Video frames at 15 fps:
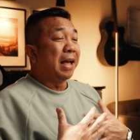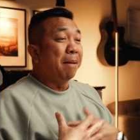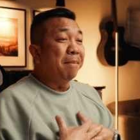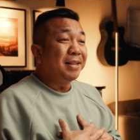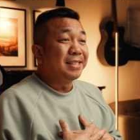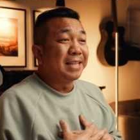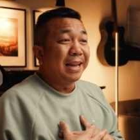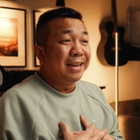I'm
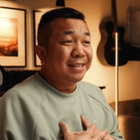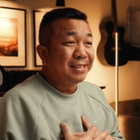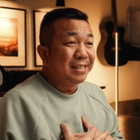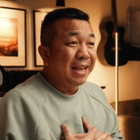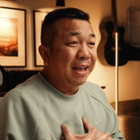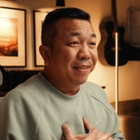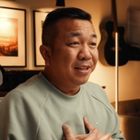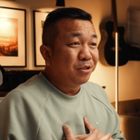excited to
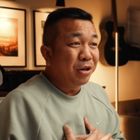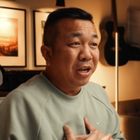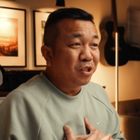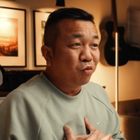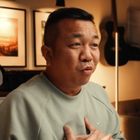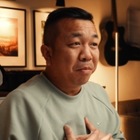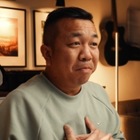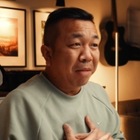see how they
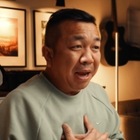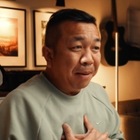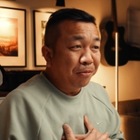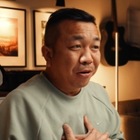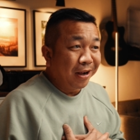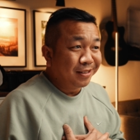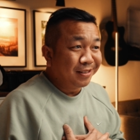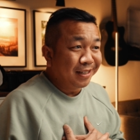transform my
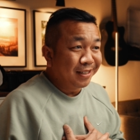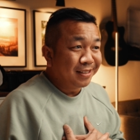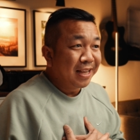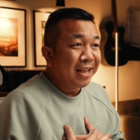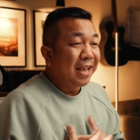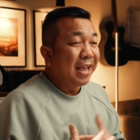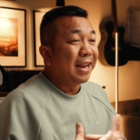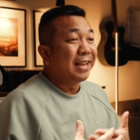projects,
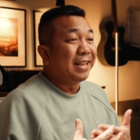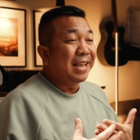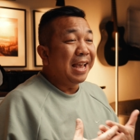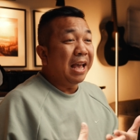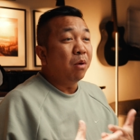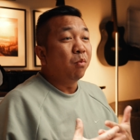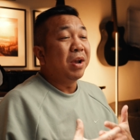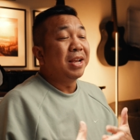and I
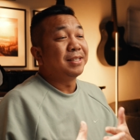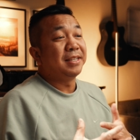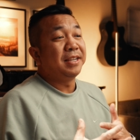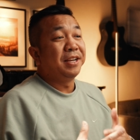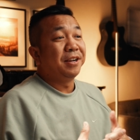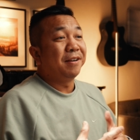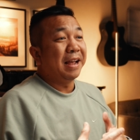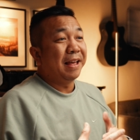can't wait to
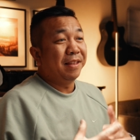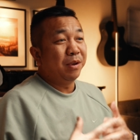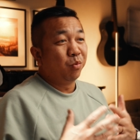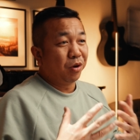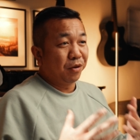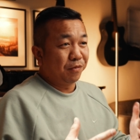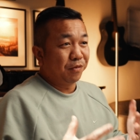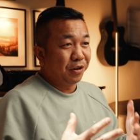hear how they
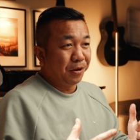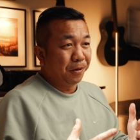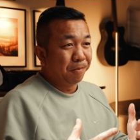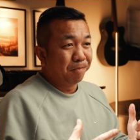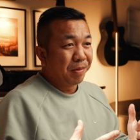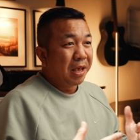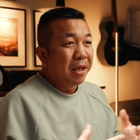work for you.